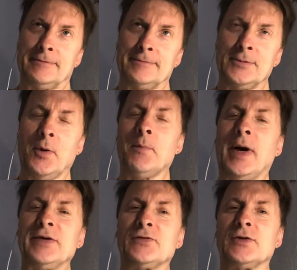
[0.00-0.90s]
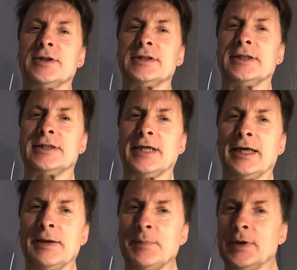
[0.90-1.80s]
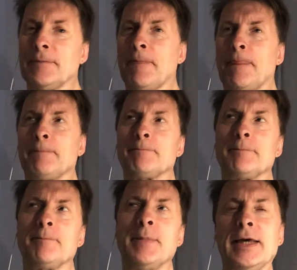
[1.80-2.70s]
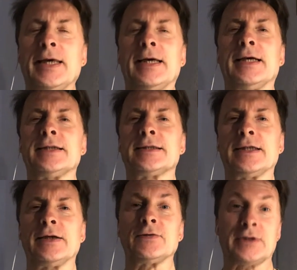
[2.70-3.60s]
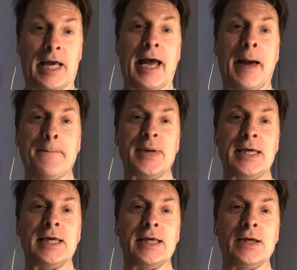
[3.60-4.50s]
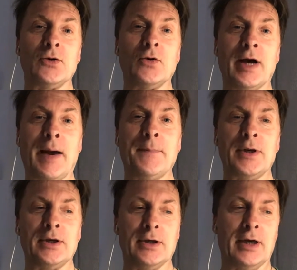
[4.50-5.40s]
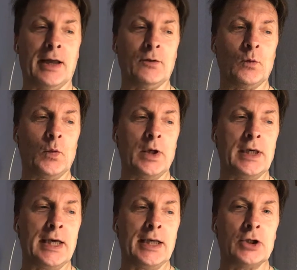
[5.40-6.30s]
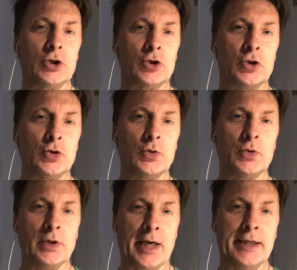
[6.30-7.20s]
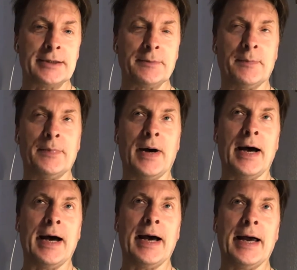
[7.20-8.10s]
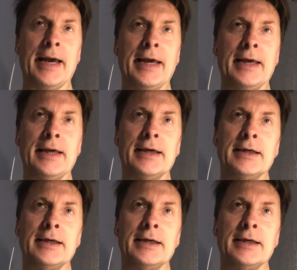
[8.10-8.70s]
not mindfulness exactly, but making ourselves happy or happier, and we can do that by